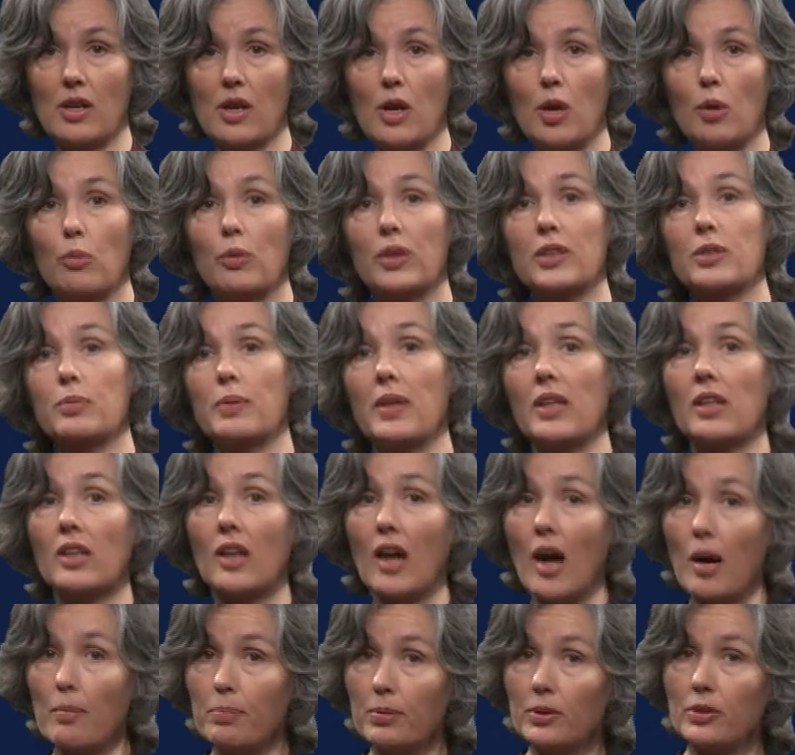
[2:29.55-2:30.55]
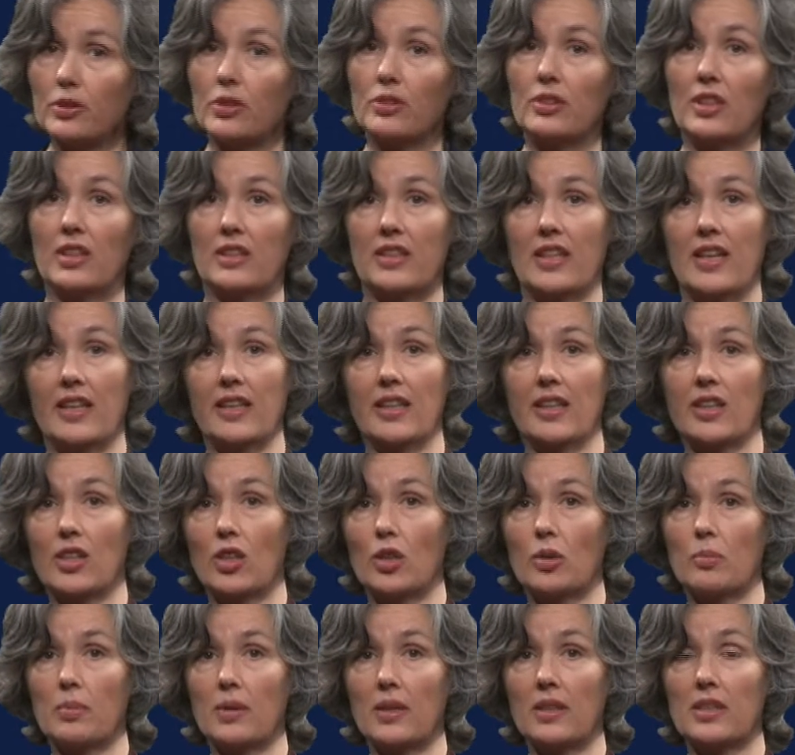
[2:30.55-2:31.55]
which we couple to the data
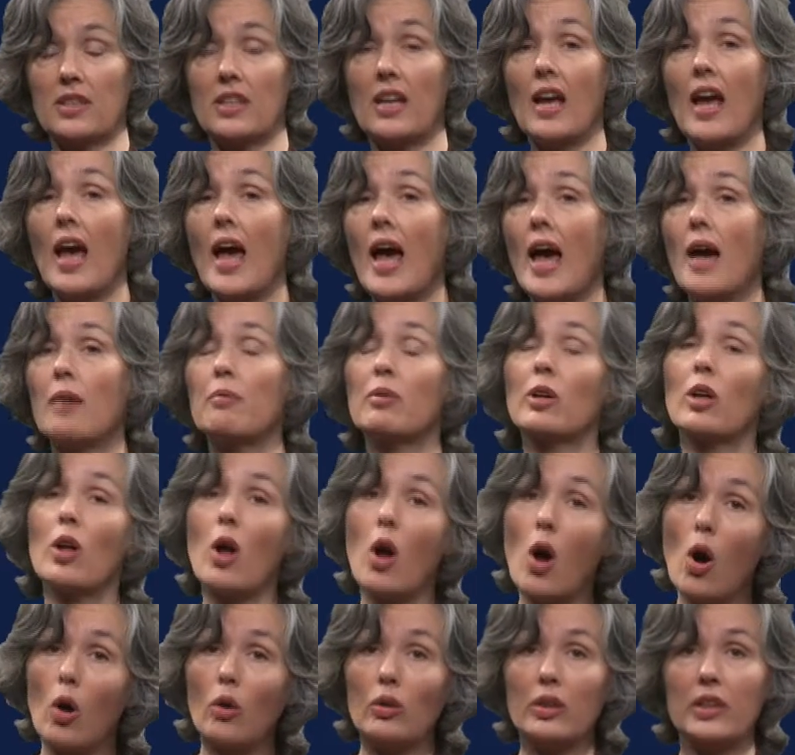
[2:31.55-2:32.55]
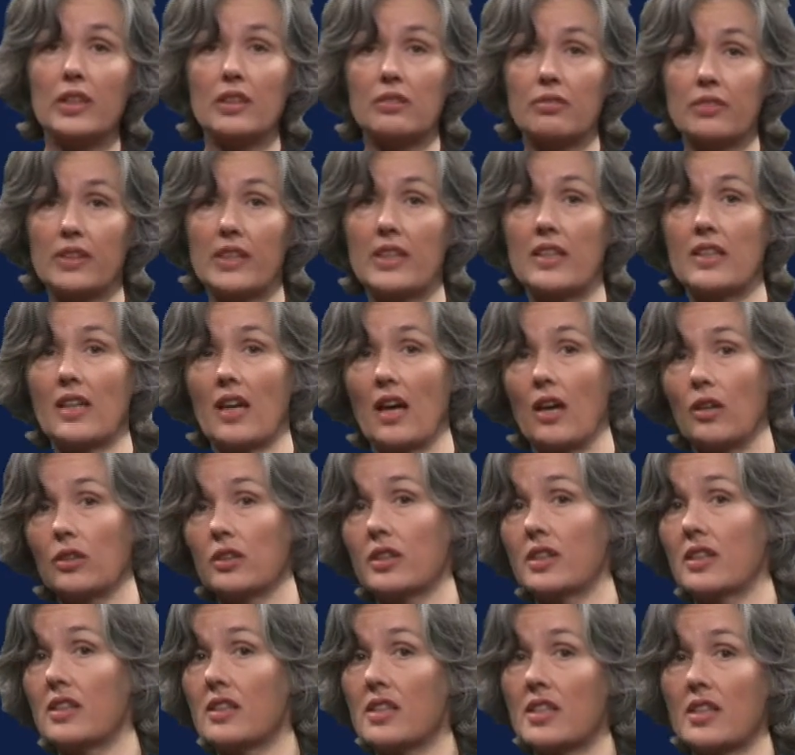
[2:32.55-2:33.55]
qubits, and we'll only read out
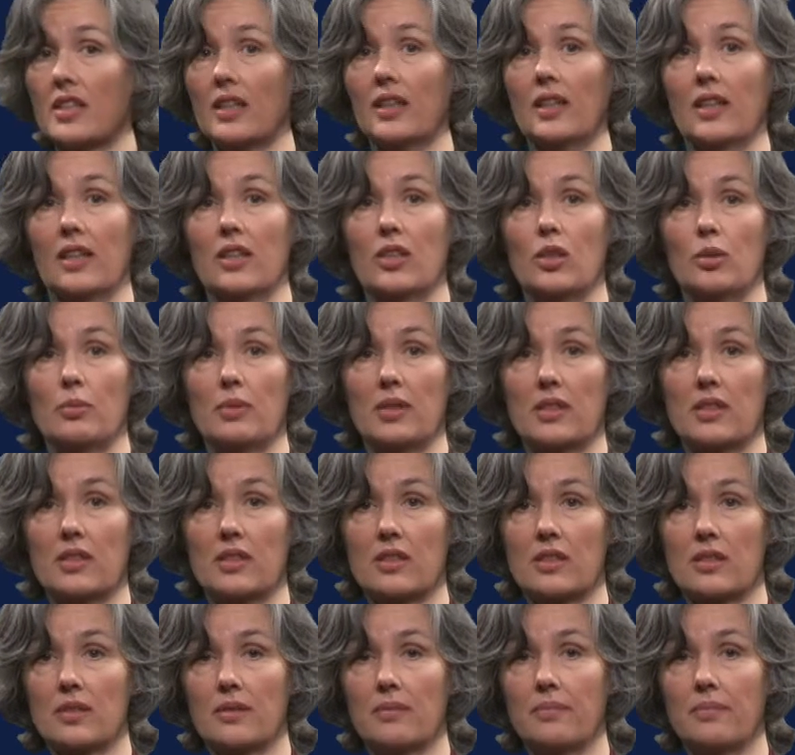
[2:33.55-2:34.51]
the ancilla qubits.